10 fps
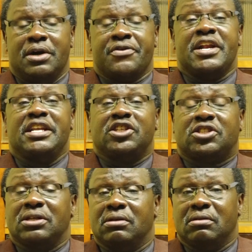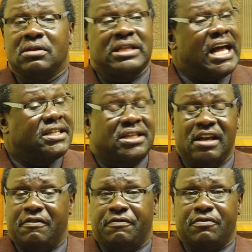release that
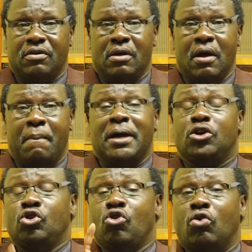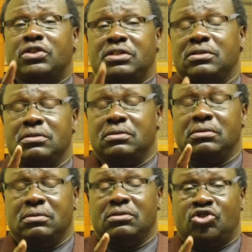thief, but not
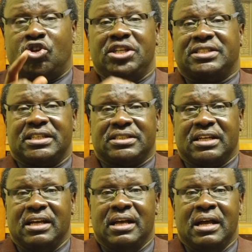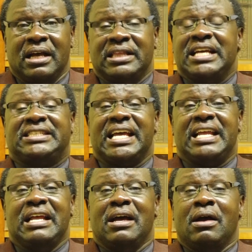Jesus. They
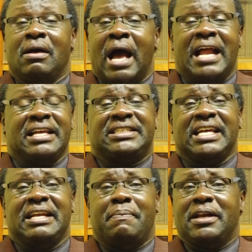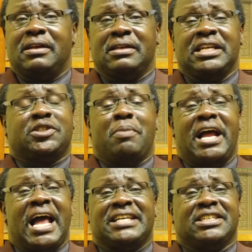said, and he said, but this
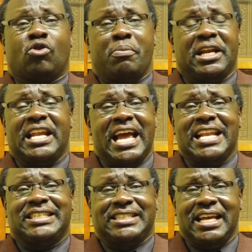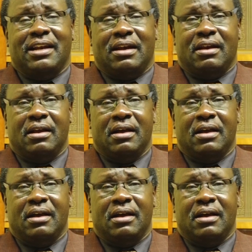man hasn't committed any sin.